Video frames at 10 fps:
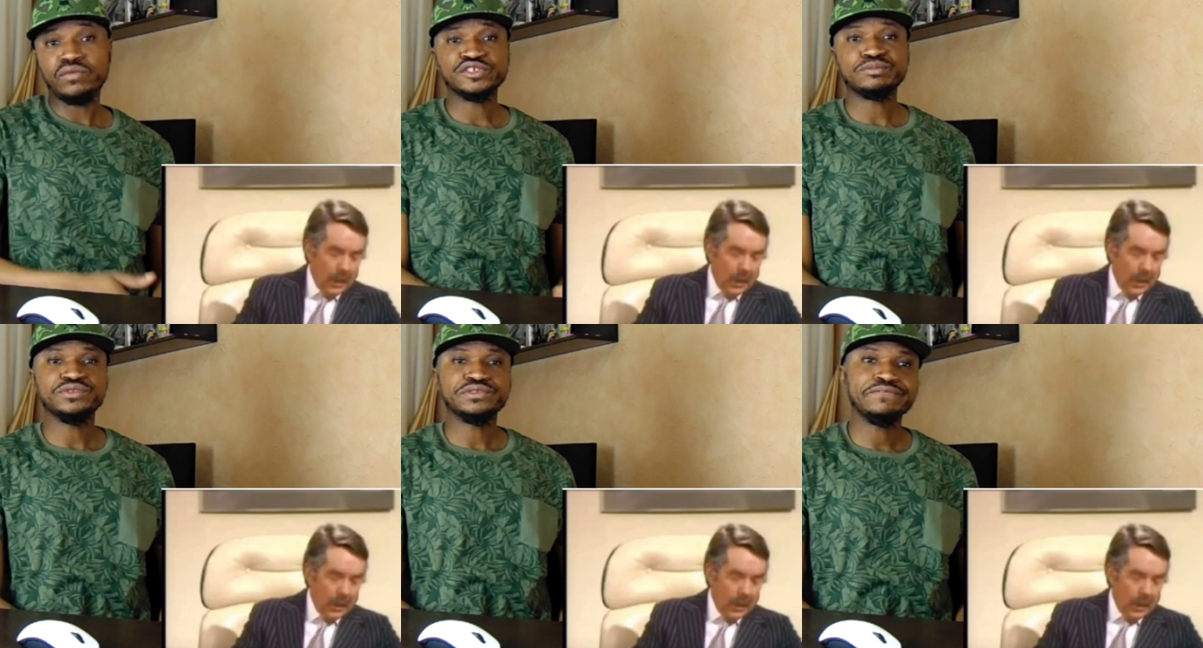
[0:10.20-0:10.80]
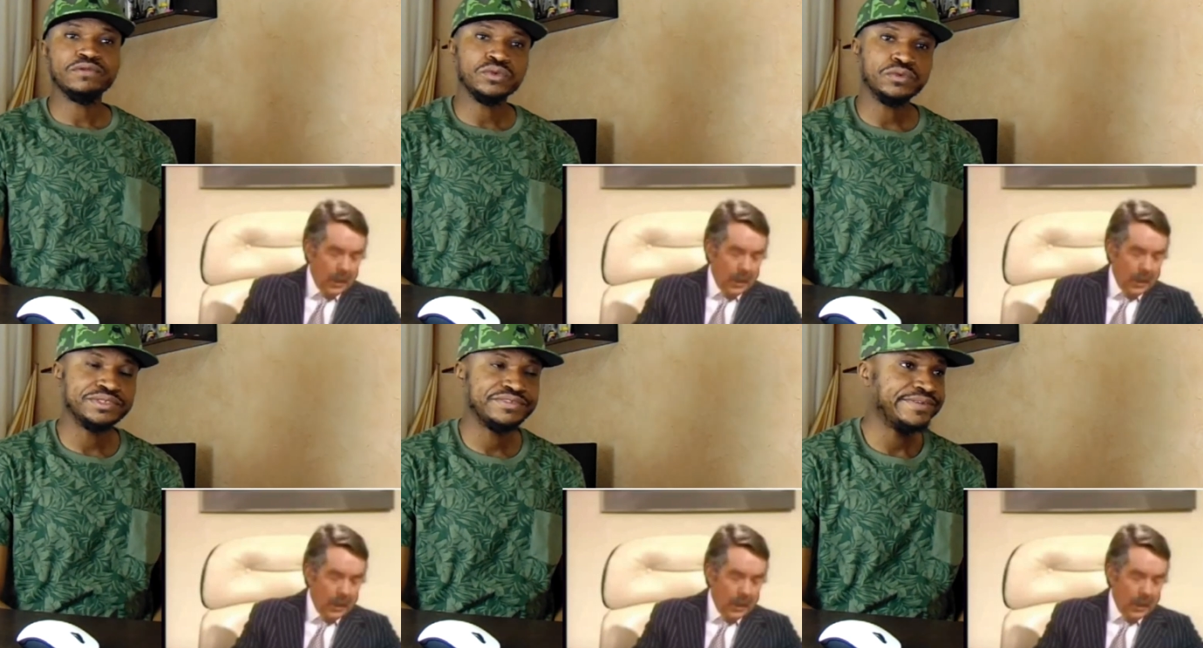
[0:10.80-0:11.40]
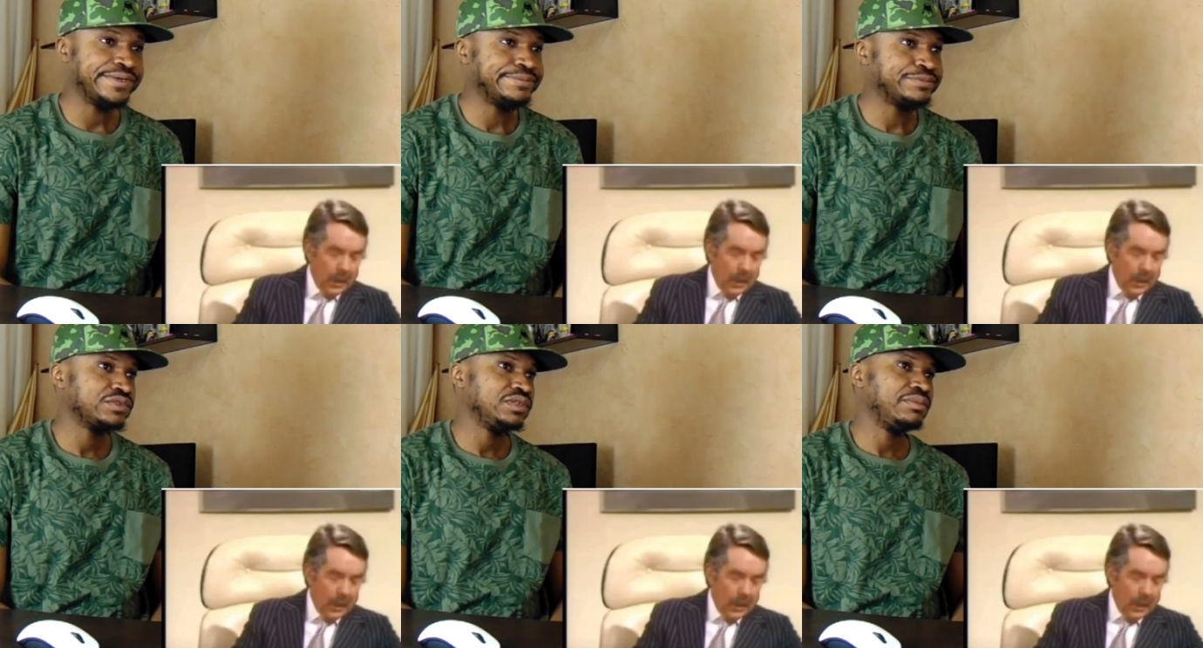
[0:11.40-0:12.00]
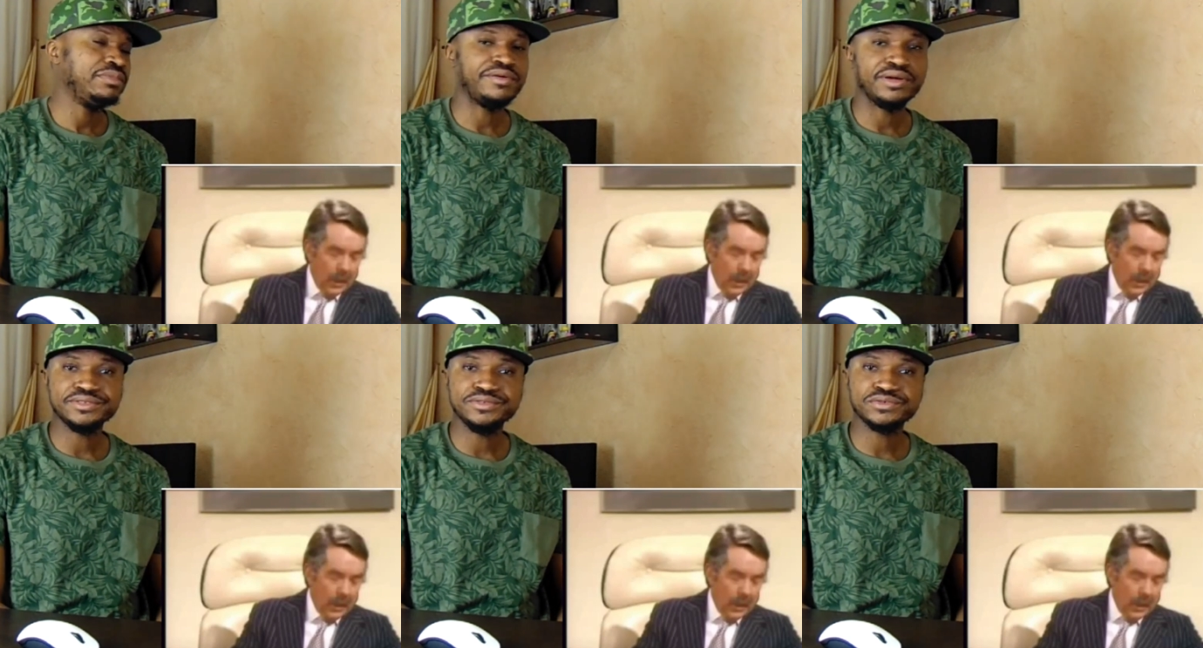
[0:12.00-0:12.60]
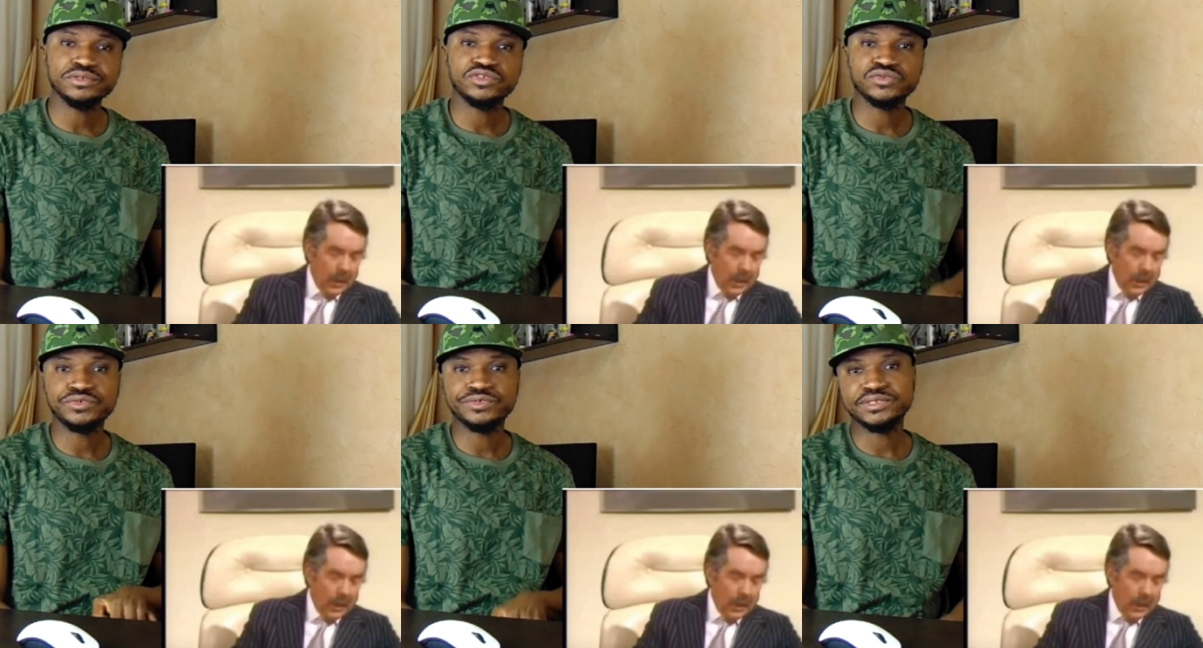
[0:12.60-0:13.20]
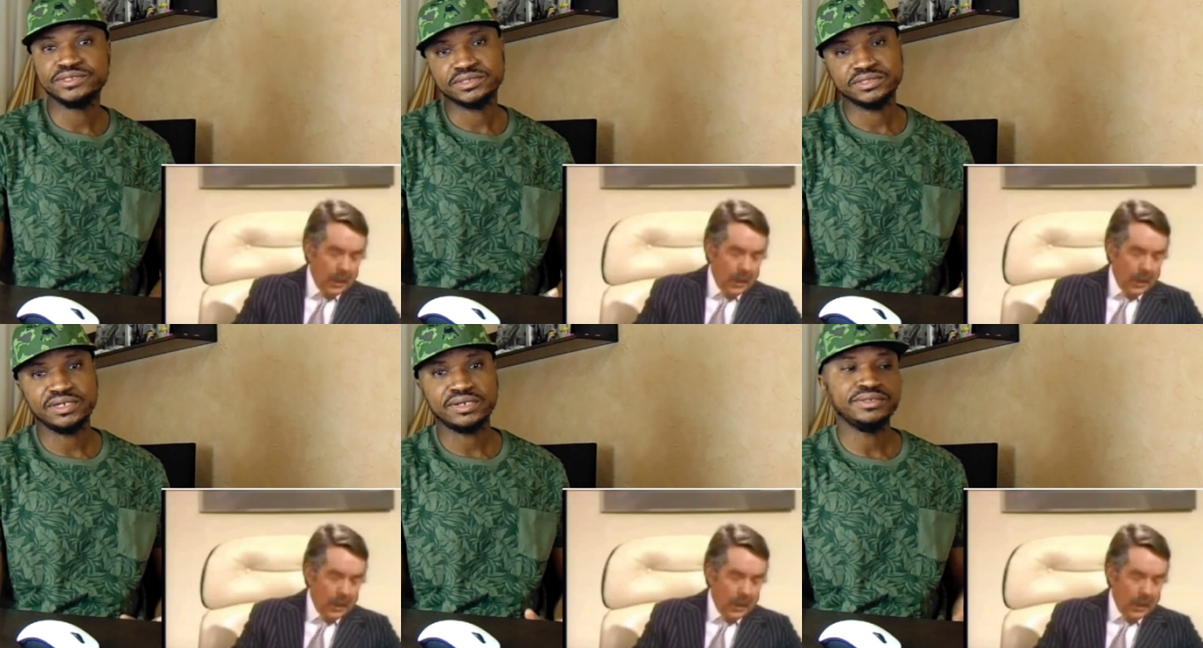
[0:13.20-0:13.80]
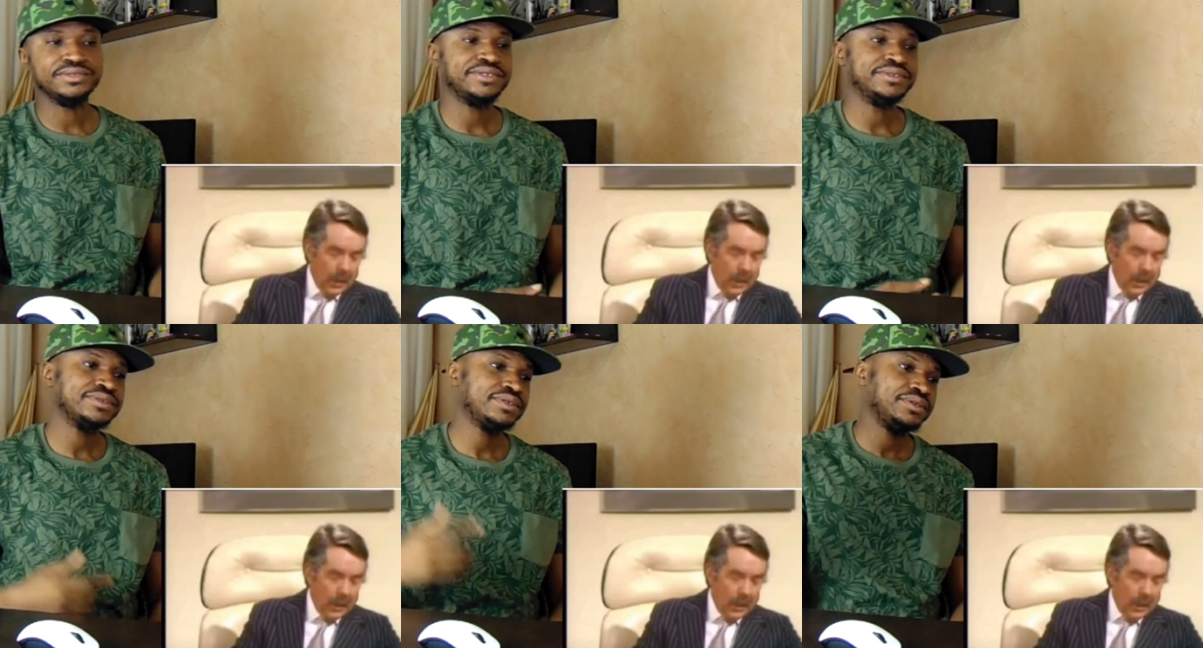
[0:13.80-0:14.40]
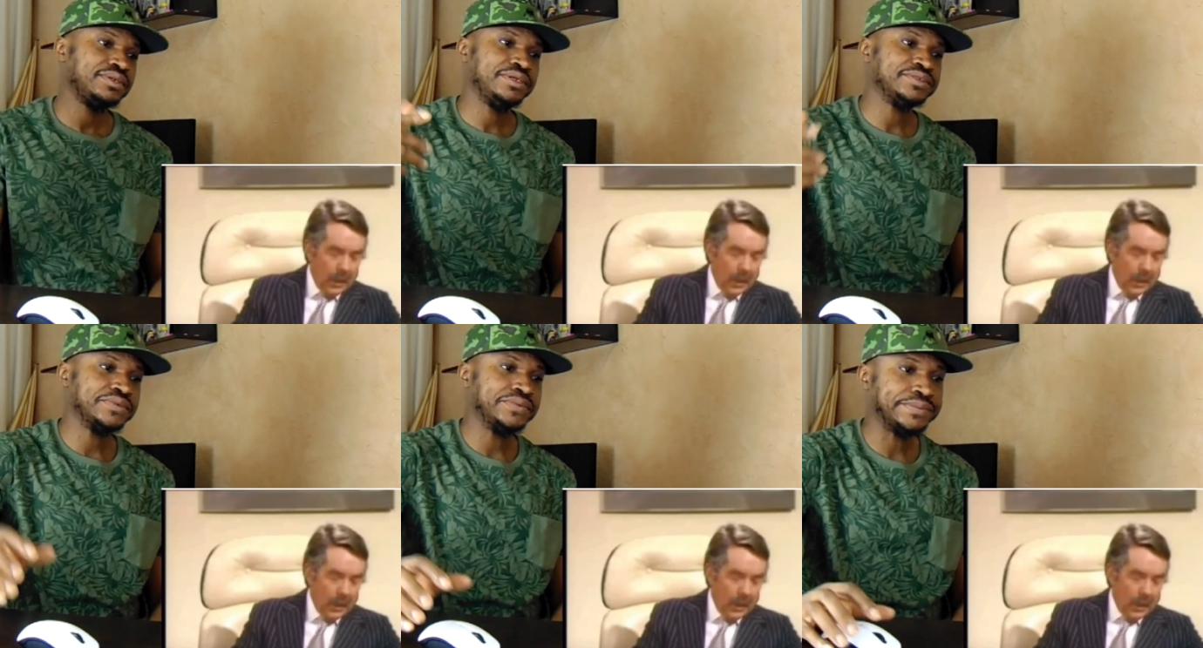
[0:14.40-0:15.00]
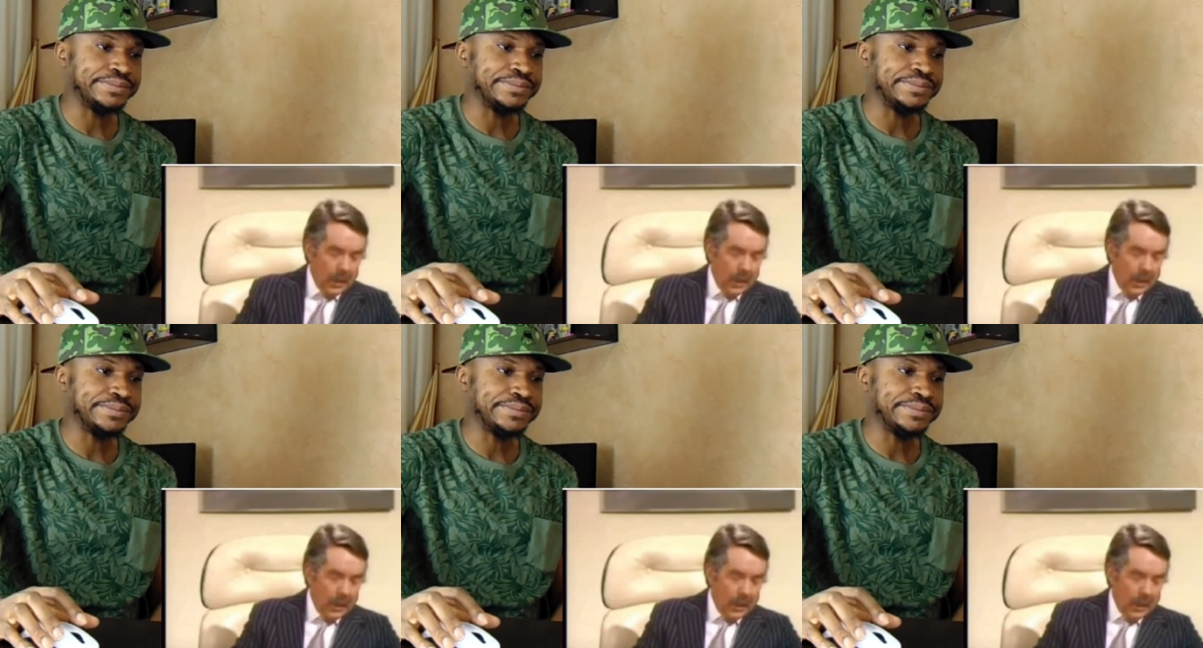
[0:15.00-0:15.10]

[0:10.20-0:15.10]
Speaker 1: Columbus Multiple Loco TV. Today I'll be writing to the Two Ronnies, their content. Let's go.